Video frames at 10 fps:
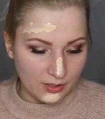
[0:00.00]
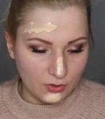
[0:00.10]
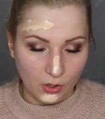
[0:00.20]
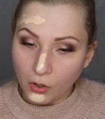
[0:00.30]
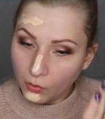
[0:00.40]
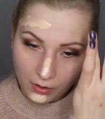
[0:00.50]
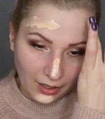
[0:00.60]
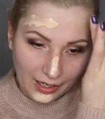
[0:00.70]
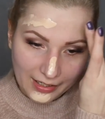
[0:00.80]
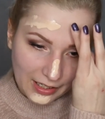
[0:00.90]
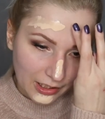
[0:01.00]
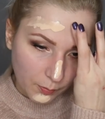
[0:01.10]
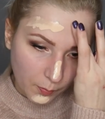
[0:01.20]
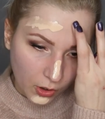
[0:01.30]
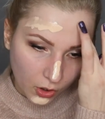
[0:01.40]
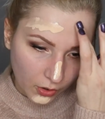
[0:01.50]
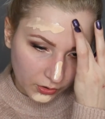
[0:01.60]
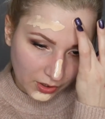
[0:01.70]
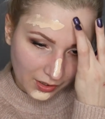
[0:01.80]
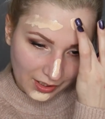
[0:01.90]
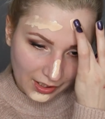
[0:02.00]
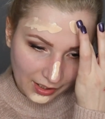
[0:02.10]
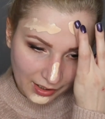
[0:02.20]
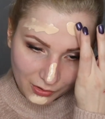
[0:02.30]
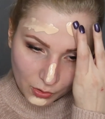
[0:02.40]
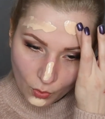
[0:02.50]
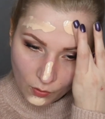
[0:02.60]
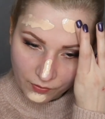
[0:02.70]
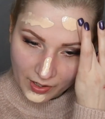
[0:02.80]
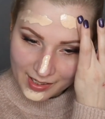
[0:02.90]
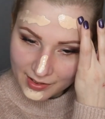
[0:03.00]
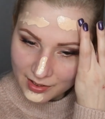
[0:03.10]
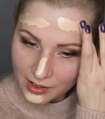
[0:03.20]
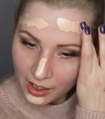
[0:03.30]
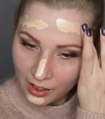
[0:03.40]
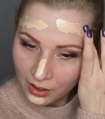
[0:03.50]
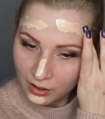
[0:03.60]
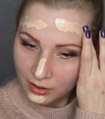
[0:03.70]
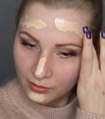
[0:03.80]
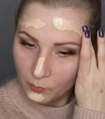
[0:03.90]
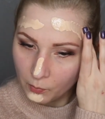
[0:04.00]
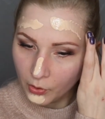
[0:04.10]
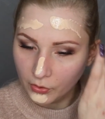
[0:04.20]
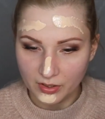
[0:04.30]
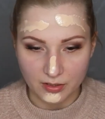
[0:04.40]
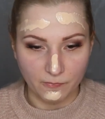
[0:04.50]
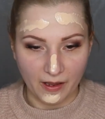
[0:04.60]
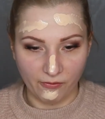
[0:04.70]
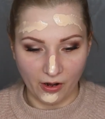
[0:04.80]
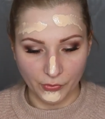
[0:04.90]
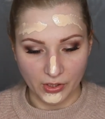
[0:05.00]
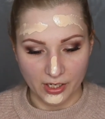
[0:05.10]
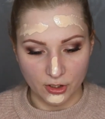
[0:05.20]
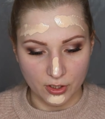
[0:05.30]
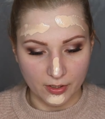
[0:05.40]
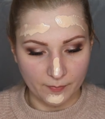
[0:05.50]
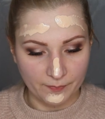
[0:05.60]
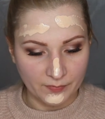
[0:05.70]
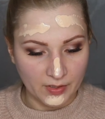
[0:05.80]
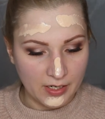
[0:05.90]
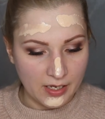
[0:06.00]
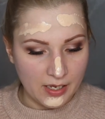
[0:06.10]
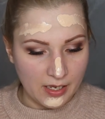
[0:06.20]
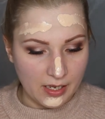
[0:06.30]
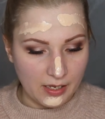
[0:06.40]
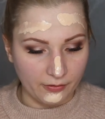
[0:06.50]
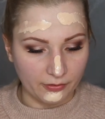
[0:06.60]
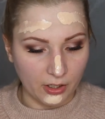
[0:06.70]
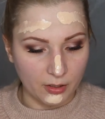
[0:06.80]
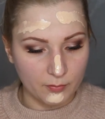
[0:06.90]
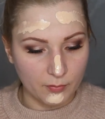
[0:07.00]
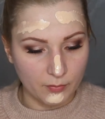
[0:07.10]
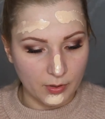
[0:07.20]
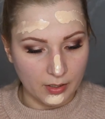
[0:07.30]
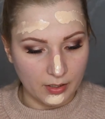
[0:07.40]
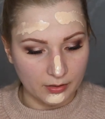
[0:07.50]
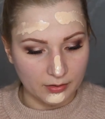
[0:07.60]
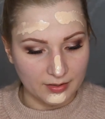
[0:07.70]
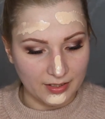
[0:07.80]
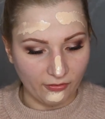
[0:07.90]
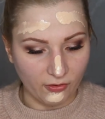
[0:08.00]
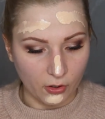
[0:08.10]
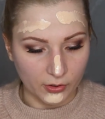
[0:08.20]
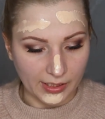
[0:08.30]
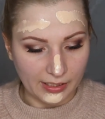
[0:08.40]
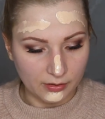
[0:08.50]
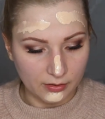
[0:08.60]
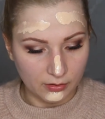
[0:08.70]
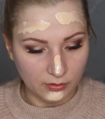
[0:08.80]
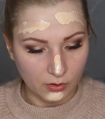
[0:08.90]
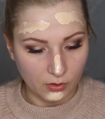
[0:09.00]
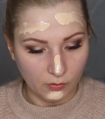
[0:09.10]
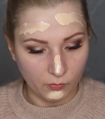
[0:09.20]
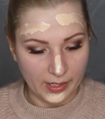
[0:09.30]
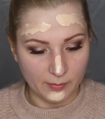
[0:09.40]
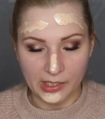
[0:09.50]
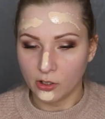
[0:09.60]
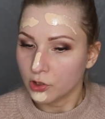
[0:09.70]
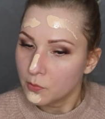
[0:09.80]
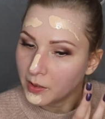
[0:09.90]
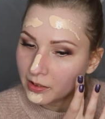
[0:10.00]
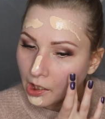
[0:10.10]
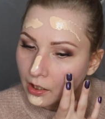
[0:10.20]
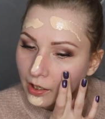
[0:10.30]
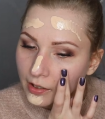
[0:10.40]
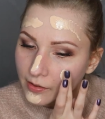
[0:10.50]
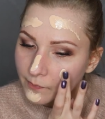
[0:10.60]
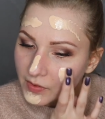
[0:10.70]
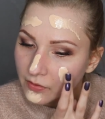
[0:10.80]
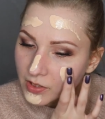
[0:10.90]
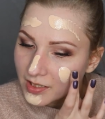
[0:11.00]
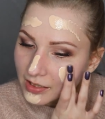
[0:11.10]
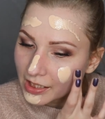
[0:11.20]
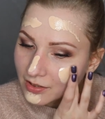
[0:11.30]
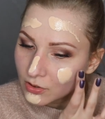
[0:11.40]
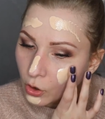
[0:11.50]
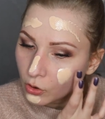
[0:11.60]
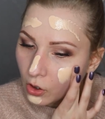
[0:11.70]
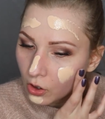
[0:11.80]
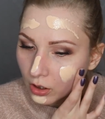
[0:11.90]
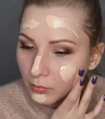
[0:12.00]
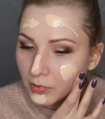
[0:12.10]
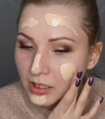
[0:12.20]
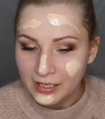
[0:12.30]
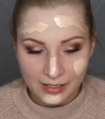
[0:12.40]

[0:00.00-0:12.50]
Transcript: So I had bought the Too Faced Born This Way foundation from Sephora when my husband and I visited Stockholm